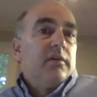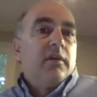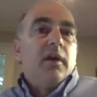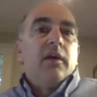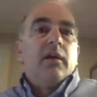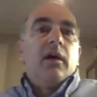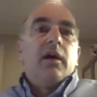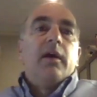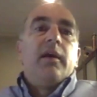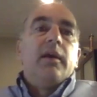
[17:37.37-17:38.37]
Can
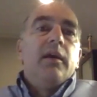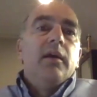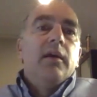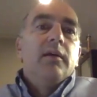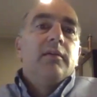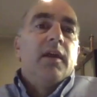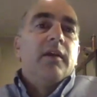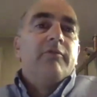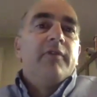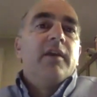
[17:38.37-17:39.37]
I
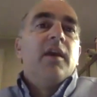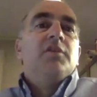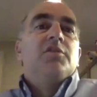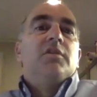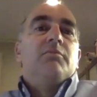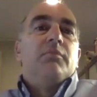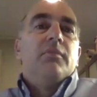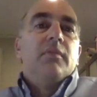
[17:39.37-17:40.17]
take vacation?